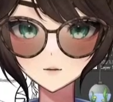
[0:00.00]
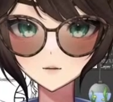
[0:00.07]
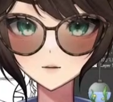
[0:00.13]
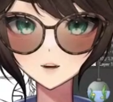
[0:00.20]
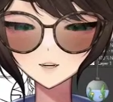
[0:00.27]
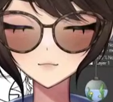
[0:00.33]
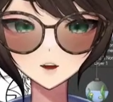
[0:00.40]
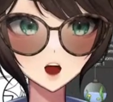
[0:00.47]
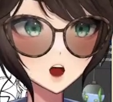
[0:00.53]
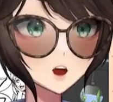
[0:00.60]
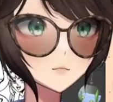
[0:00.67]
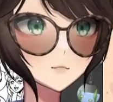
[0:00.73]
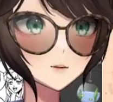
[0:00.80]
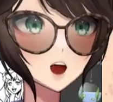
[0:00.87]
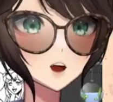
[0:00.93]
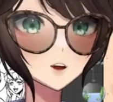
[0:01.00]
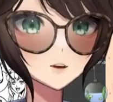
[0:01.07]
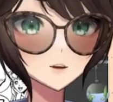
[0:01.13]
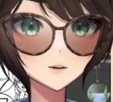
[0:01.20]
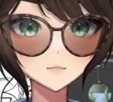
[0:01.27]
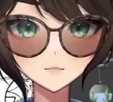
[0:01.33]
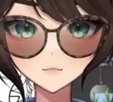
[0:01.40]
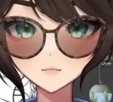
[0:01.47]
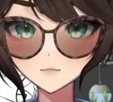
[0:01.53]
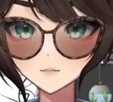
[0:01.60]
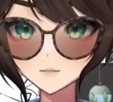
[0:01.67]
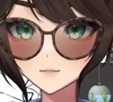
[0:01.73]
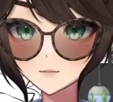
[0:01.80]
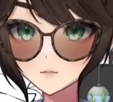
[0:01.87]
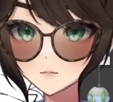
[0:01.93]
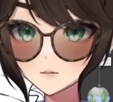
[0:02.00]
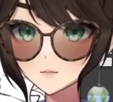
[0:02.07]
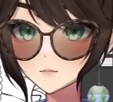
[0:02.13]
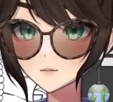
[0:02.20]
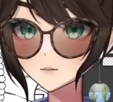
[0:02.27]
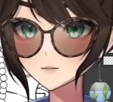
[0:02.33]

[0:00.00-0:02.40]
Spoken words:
and I forget fucking art programs have different